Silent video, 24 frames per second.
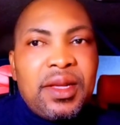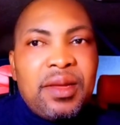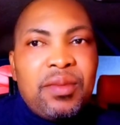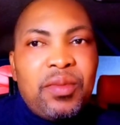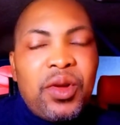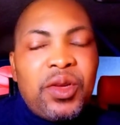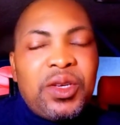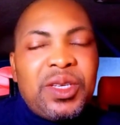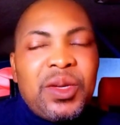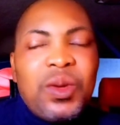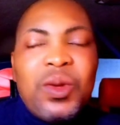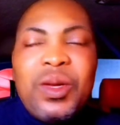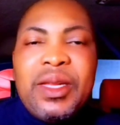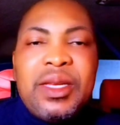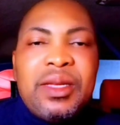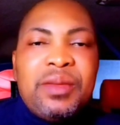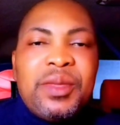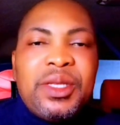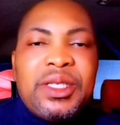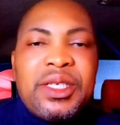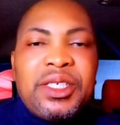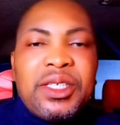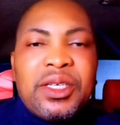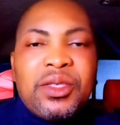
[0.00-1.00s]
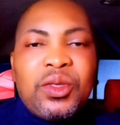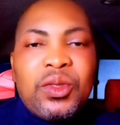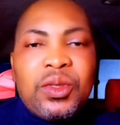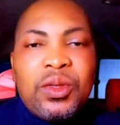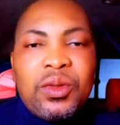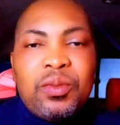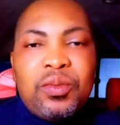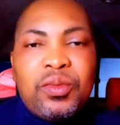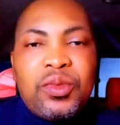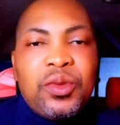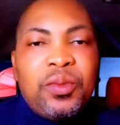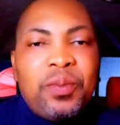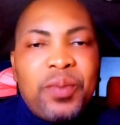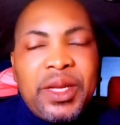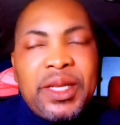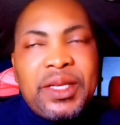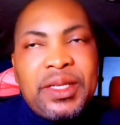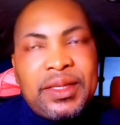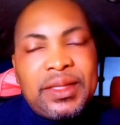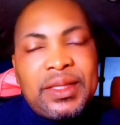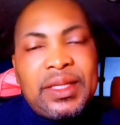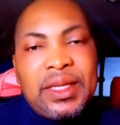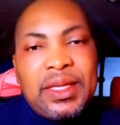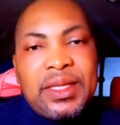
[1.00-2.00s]
But the only limitation to Bullpen
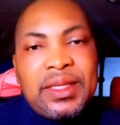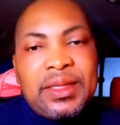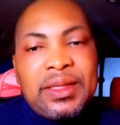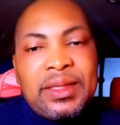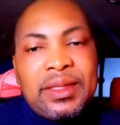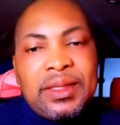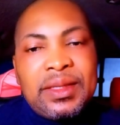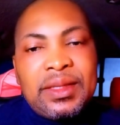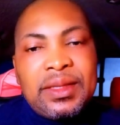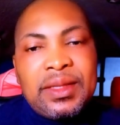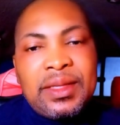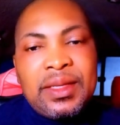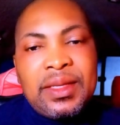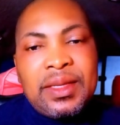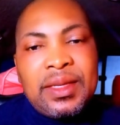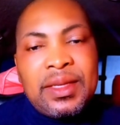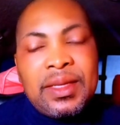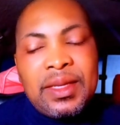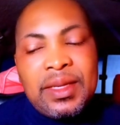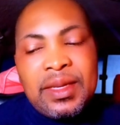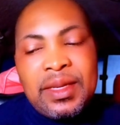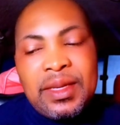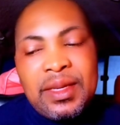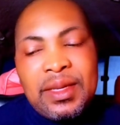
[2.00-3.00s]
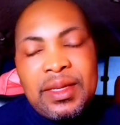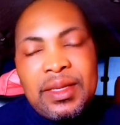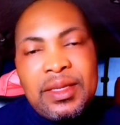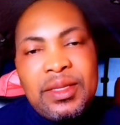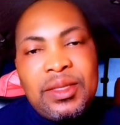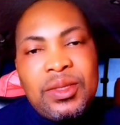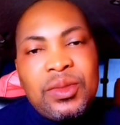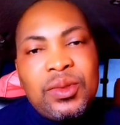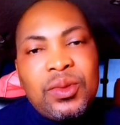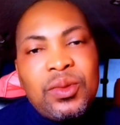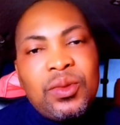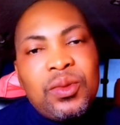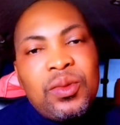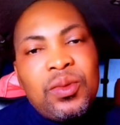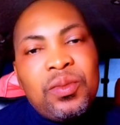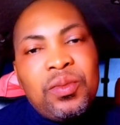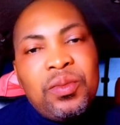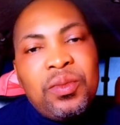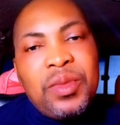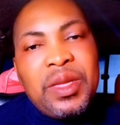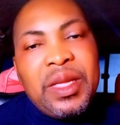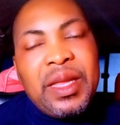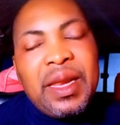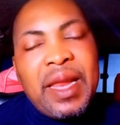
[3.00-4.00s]
is that you
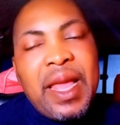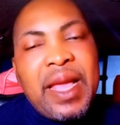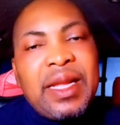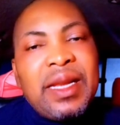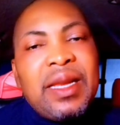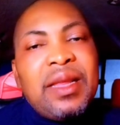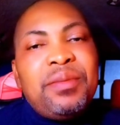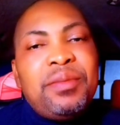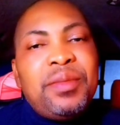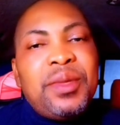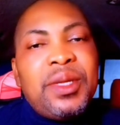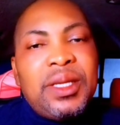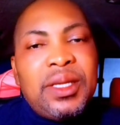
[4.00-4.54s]
may likely